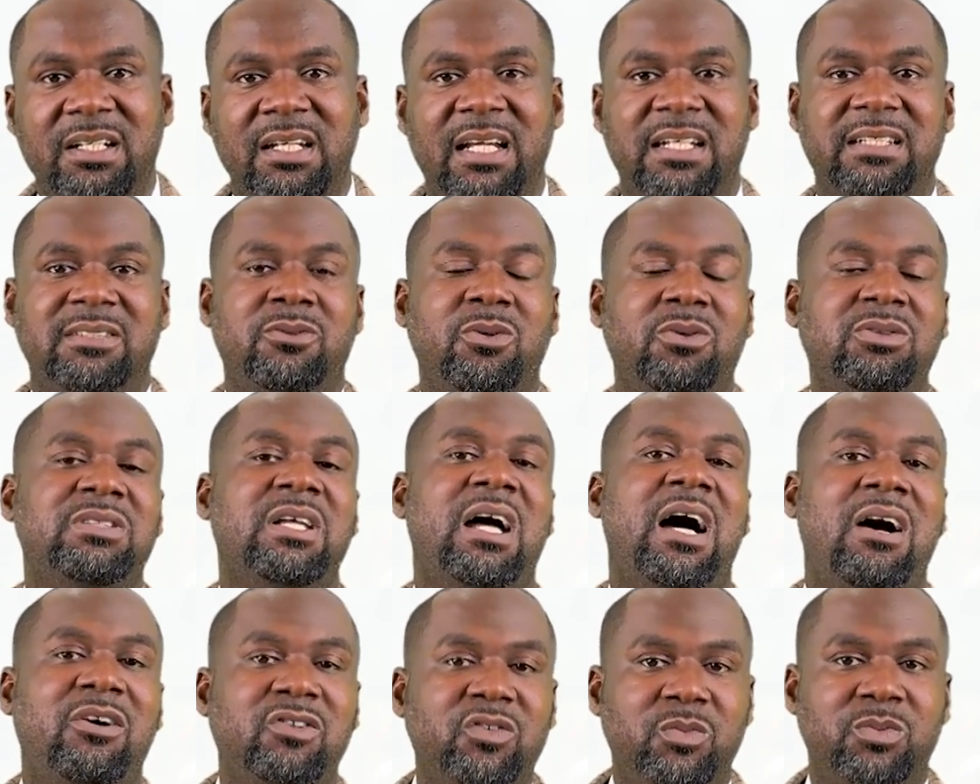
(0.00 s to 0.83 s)
And
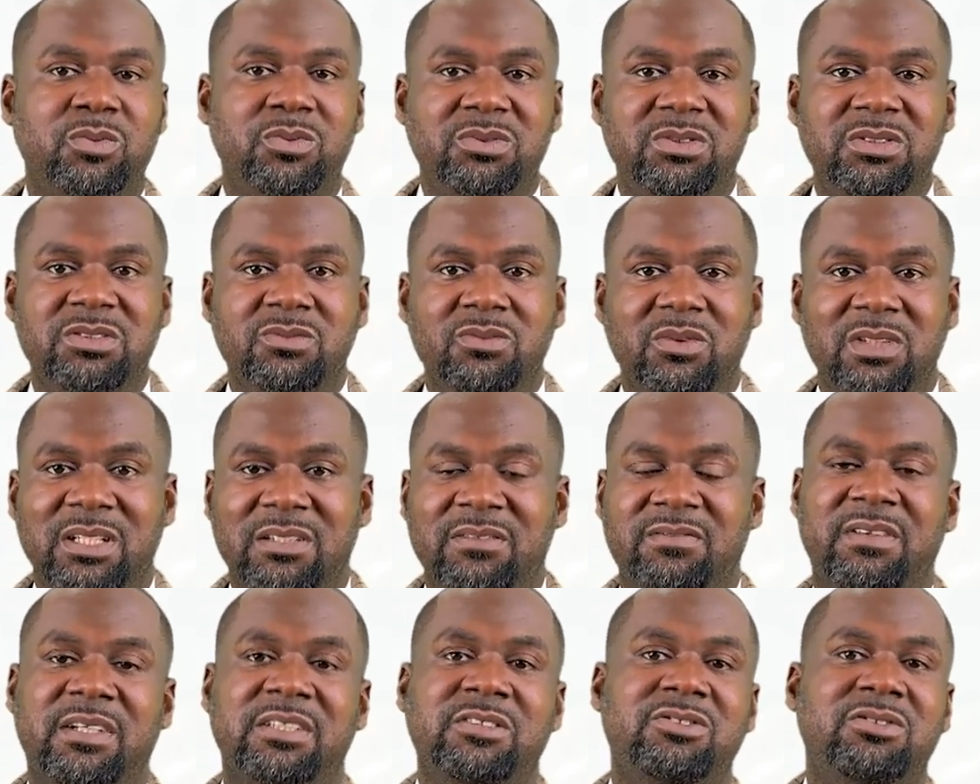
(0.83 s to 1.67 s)
those outputs will
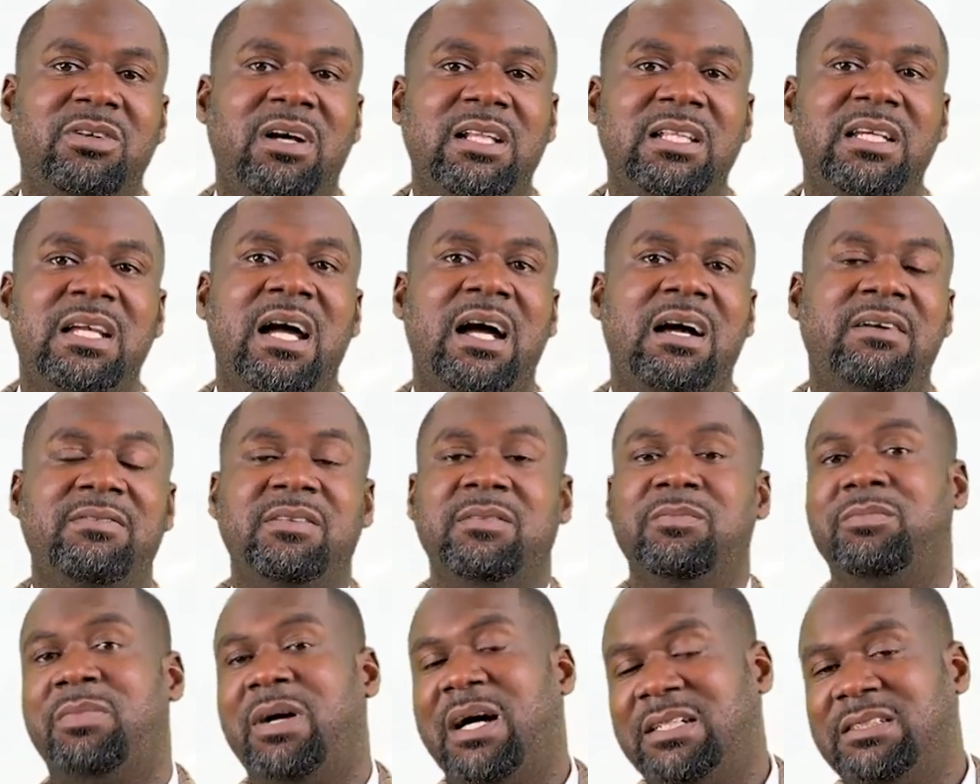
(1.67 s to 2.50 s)
eventually have
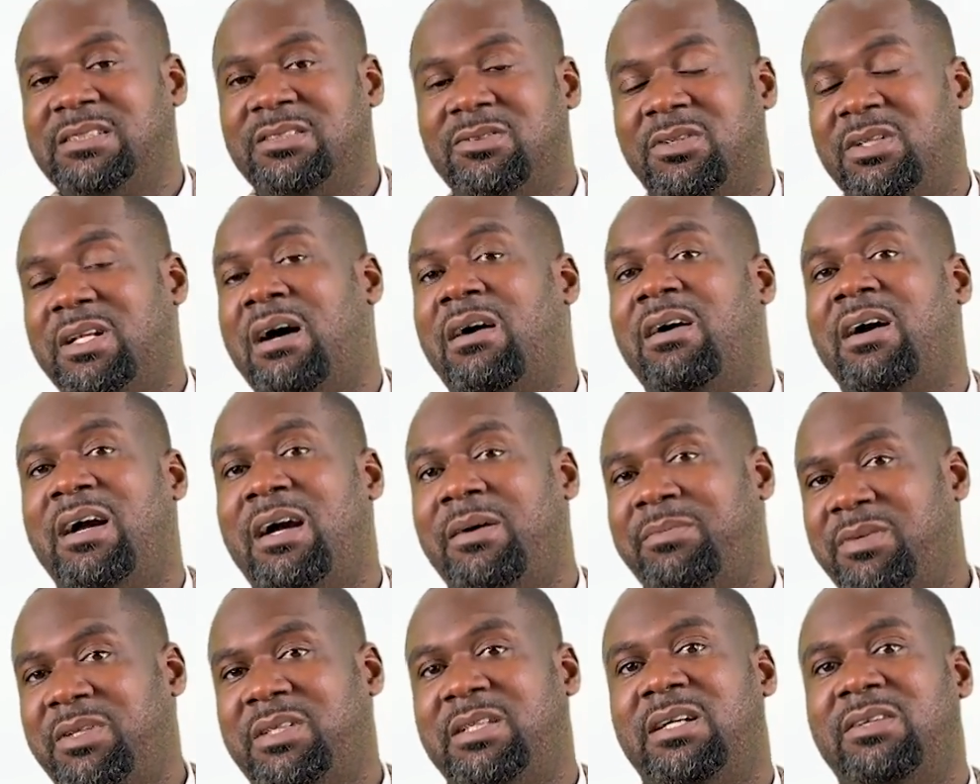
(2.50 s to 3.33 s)
impact on our
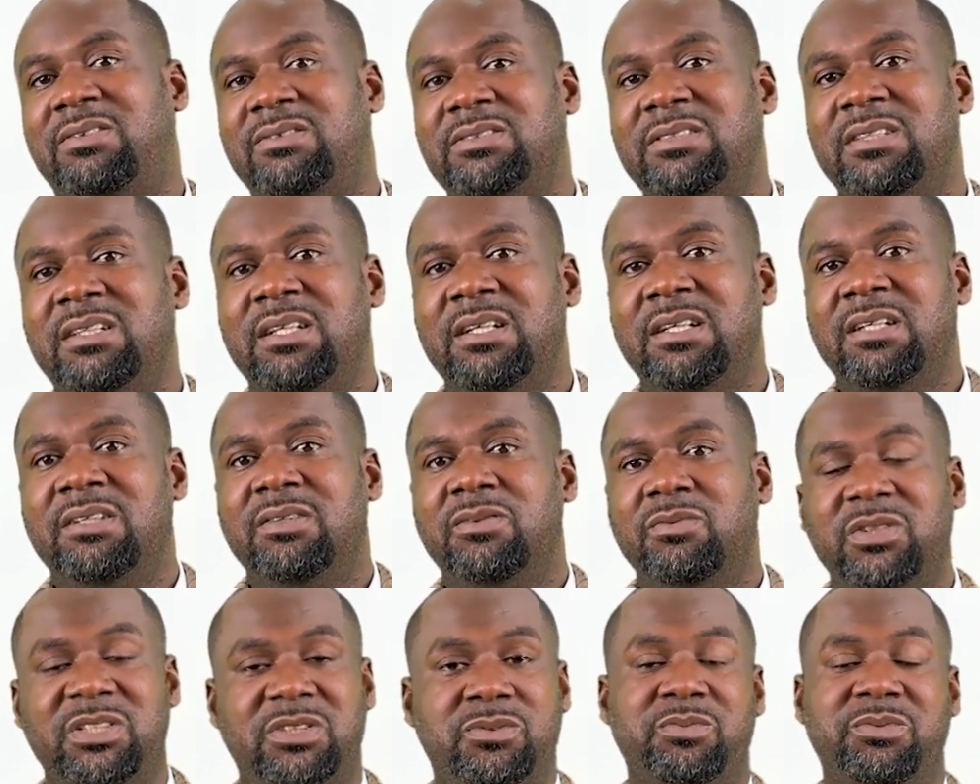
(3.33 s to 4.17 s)
capitals,
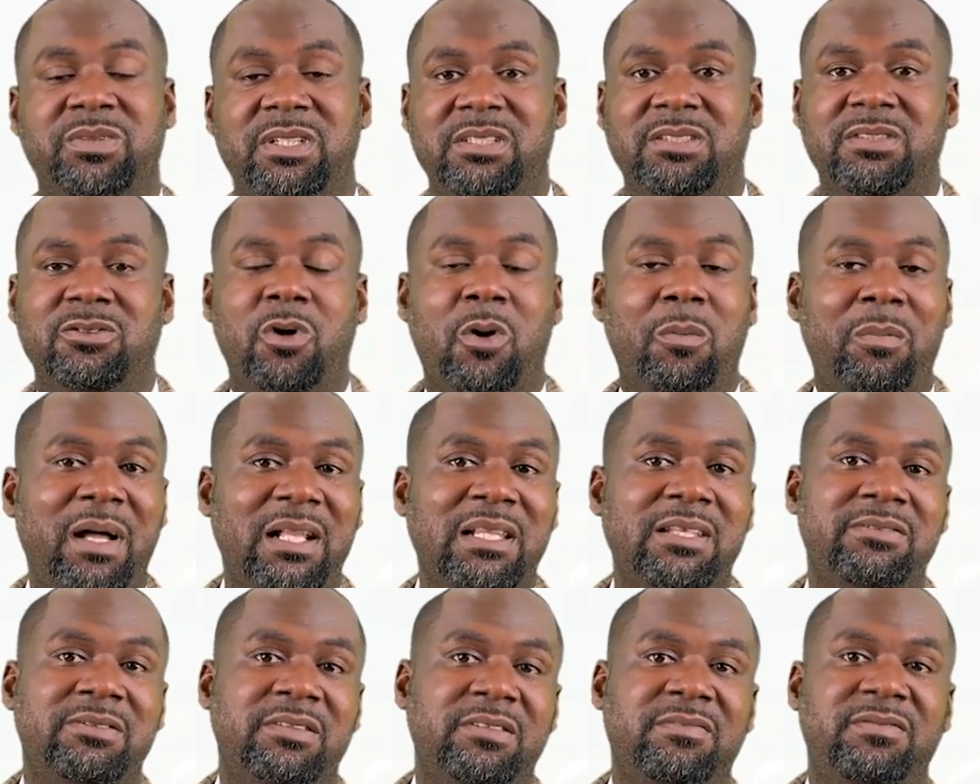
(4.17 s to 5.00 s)
which we
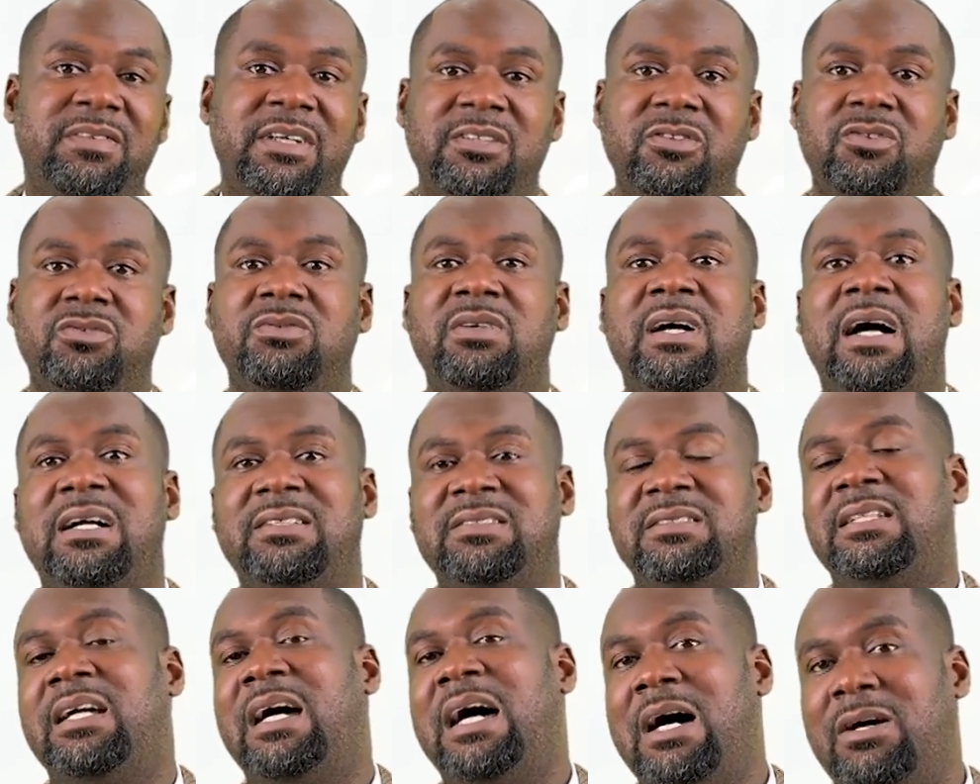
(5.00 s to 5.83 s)
normally refer to
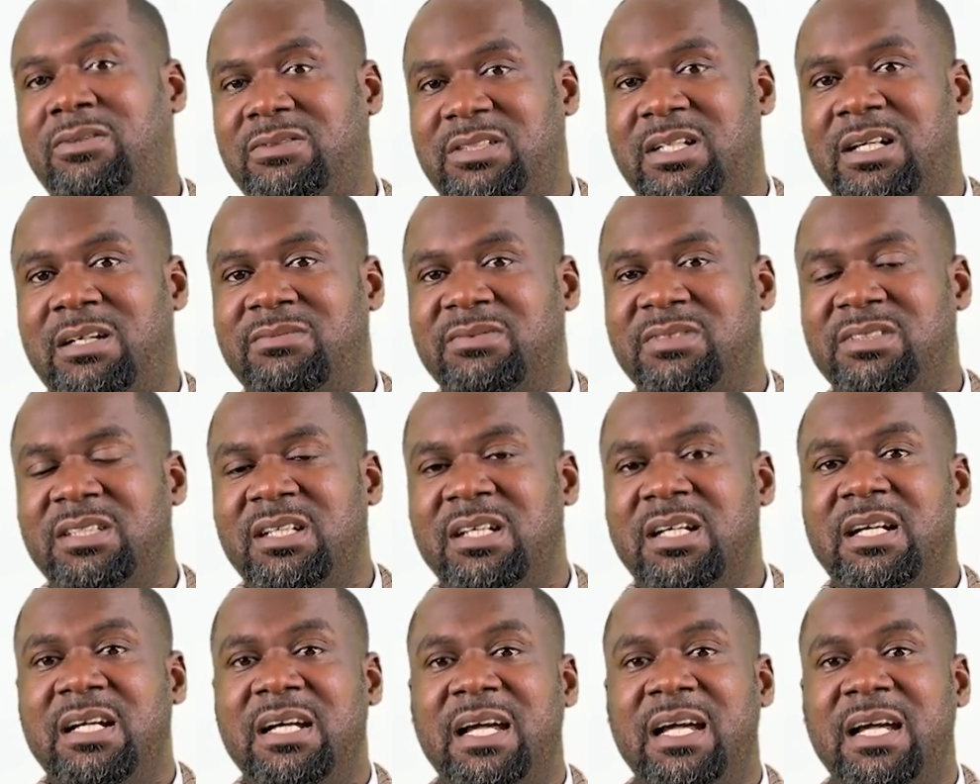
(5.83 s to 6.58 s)
as the outcomes.